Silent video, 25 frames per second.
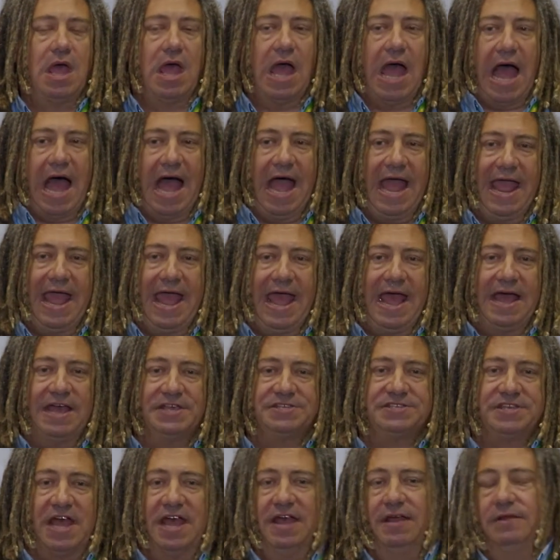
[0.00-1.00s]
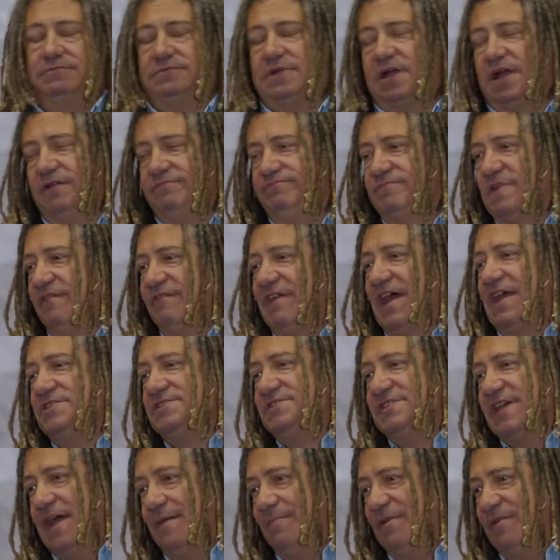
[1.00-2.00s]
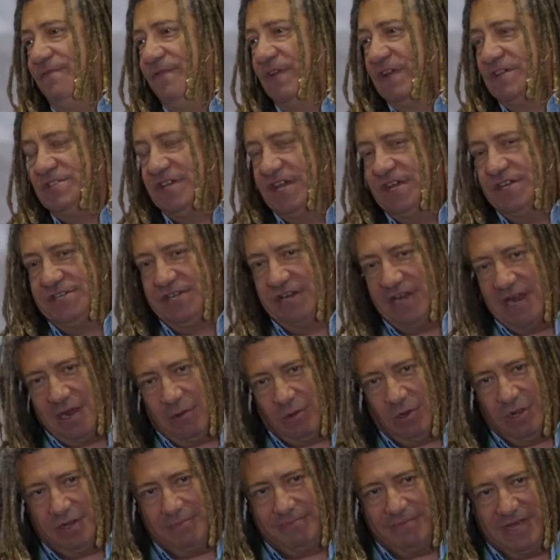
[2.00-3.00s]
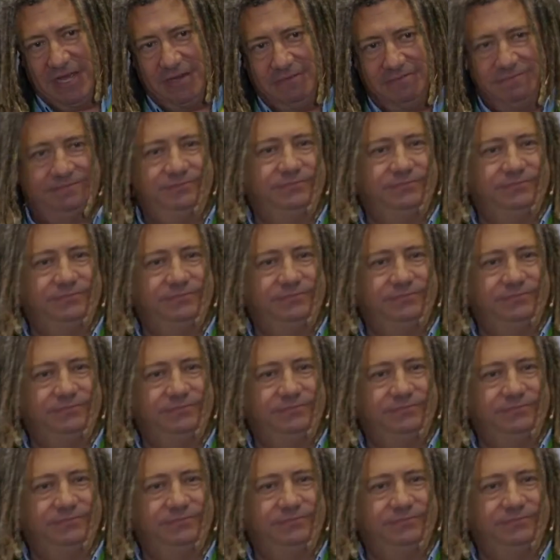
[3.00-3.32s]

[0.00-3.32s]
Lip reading: I asked, I've got a salmon fixation, I will admit.